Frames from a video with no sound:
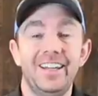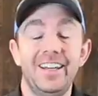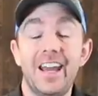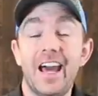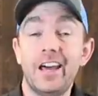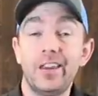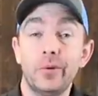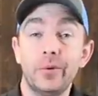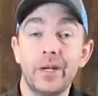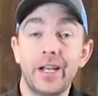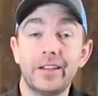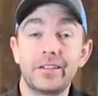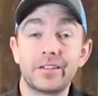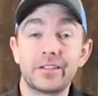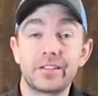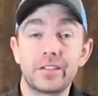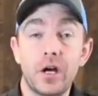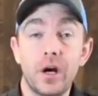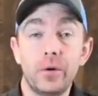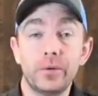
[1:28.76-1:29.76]
Now that we got the
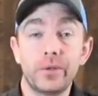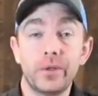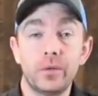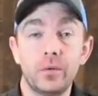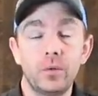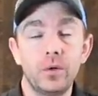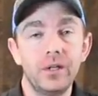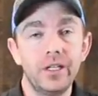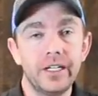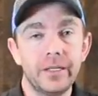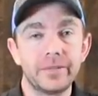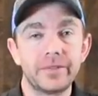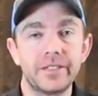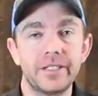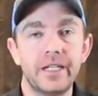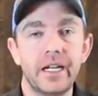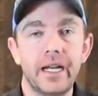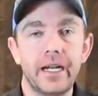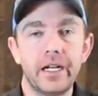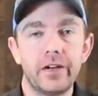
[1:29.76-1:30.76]
salt on them, we'll let them
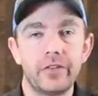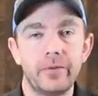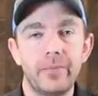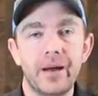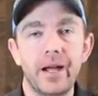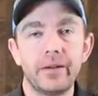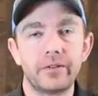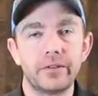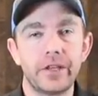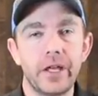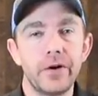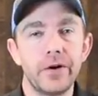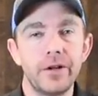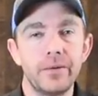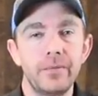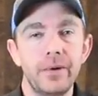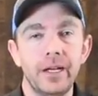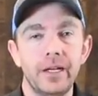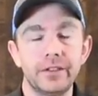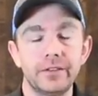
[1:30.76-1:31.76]
sit out here for about 30
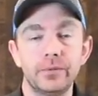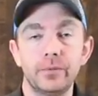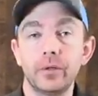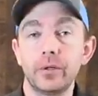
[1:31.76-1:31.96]
minutes.